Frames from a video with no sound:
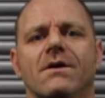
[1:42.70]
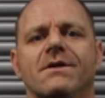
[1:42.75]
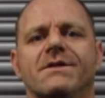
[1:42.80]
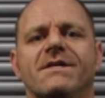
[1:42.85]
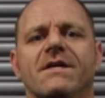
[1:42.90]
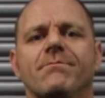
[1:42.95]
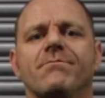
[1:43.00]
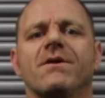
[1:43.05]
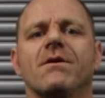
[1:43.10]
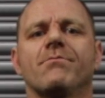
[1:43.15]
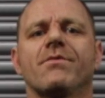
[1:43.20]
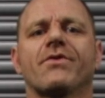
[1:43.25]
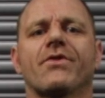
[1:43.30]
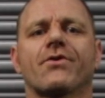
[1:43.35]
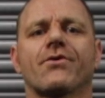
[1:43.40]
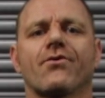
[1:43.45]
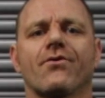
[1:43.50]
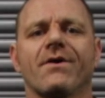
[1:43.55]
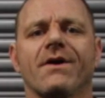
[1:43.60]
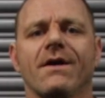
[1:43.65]
Tip number
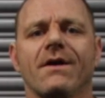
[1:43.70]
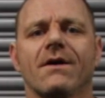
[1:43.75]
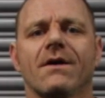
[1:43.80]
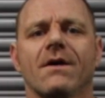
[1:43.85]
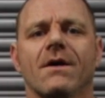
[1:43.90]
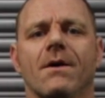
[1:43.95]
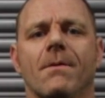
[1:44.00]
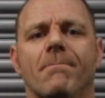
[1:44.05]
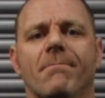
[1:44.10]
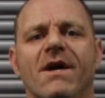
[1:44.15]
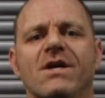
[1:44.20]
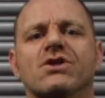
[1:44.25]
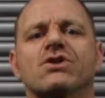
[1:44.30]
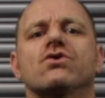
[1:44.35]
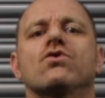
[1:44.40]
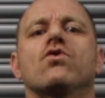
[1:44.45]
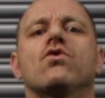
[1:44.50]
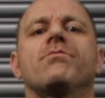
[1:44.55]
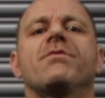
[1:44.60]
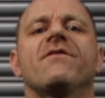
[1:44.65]
3, make
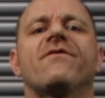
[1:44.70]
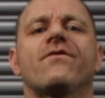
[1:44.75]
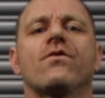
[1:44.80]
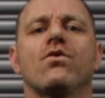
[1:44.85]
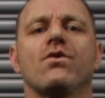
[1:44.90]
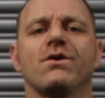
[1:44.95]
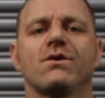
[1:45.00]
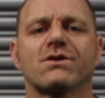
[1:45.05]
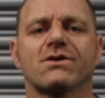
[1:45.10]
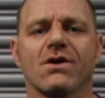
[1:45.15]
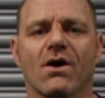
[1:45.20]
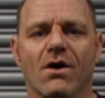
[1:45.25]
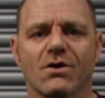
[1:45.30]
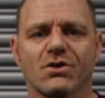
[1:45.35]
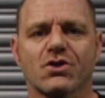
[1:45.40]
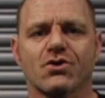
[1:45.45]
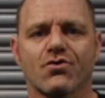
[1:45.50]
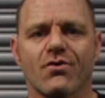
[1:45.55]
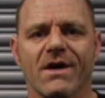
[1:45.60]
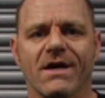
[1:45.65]
sure before you start
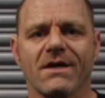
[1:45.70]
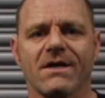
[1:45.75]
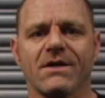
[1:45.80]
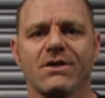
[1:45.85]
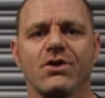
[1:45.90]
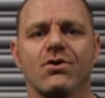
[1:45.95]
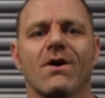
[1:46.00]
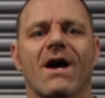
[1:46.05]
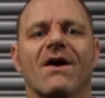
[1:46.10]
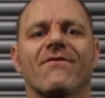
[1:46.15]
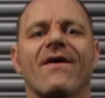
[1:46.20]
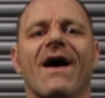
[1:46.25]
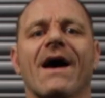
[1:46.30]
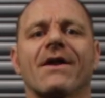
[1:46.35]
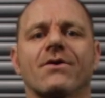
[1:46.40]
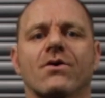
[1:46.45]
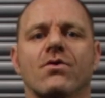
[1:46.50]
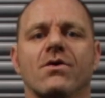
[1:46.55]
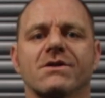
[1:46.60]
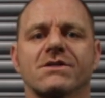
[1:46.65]
training you have
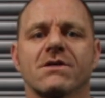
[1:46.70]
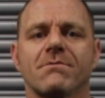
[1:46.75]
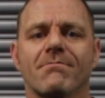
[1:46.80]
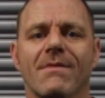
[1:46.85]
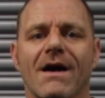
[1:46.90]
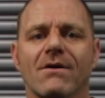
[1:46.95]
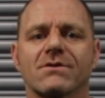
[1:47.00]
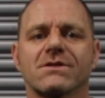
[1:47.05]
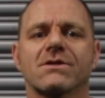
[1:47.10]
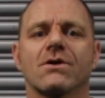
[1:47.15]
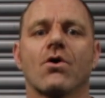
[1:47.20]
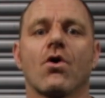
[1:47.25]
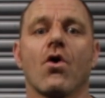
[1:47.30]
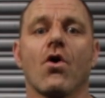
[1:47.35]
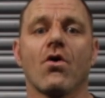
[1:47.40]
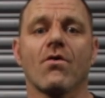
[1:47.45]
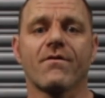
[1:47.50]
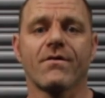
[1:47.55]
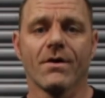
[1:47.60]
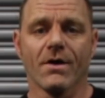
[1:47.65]
adequate amounts
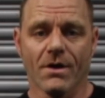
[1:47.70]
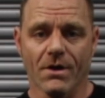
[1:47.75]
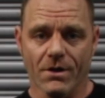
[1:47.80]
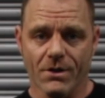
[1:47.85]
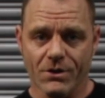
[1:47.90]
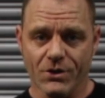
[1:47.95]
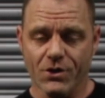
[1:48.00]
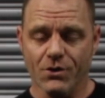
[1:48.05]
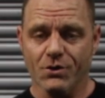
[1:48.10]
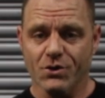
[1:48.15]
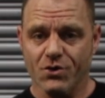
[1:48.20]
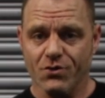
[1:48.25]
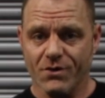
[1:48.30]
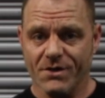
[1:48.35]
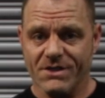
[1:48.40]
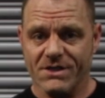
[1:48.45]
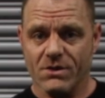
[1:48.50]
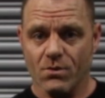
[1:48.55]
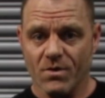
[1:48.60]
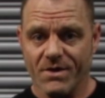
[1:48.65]
of
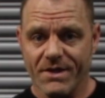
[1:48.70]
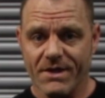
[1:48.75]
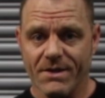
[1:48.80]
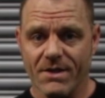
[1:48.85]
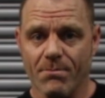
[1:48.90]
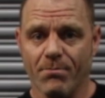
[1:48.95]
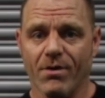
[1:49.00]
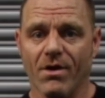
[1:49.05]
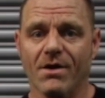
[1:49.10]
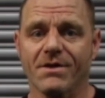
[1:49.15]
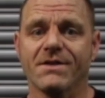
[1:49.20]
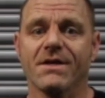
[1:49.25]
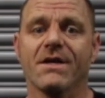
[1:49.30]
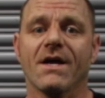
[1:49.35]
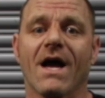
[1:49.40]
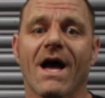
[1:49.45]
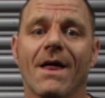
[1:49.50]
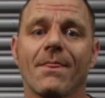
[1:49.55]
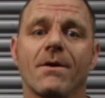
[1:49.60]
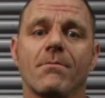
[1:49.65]
nutrients within the blood
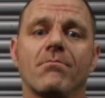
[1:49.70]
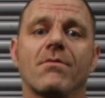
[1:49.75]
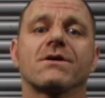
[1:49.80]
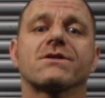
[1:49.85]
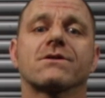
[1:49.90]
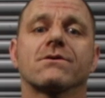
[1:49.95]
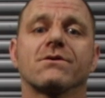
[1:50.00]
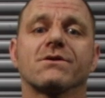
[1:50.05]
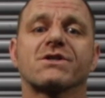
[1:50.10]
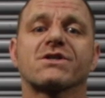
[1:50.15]
and the muscles.